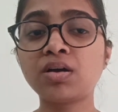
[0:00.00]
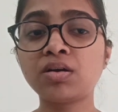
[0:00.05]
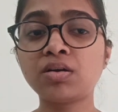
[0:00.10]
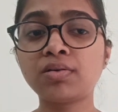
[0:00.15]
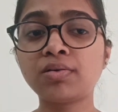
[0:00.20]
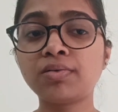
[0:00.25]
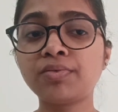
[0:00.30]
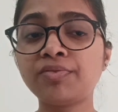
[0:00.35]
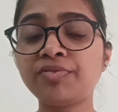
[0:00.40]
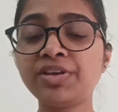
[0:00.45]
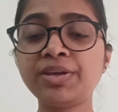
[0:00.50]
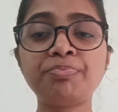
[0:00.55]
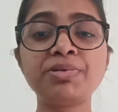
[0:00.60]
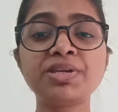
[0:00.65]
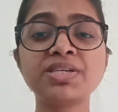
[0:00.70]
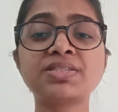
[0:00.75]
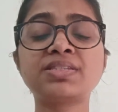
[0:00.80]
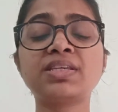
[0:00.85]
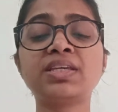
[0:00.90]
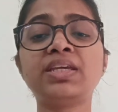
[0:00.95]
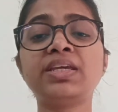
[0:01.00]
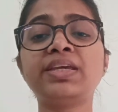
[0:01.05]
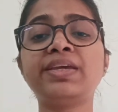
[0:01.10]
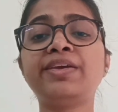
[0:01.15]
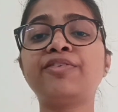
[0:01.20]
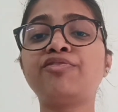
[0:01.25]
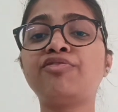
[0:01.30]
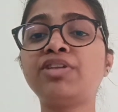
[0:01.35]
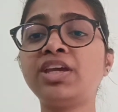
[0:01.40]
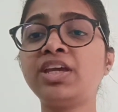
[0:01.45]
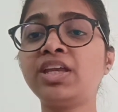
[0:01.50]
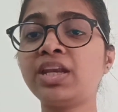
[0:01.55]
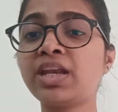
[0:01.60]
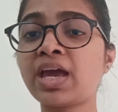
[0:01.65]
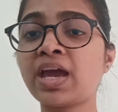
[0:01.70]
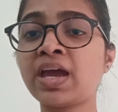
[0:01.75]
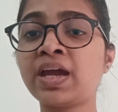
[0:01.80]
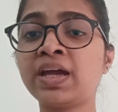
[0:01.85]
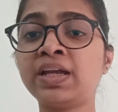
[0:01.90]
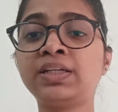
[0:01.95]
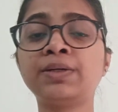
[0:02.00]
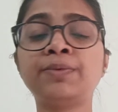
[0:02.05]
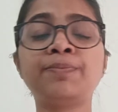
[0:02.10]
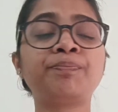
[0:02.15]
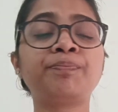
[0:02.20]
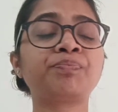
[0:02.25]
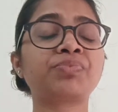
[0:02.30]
VPC, VNet,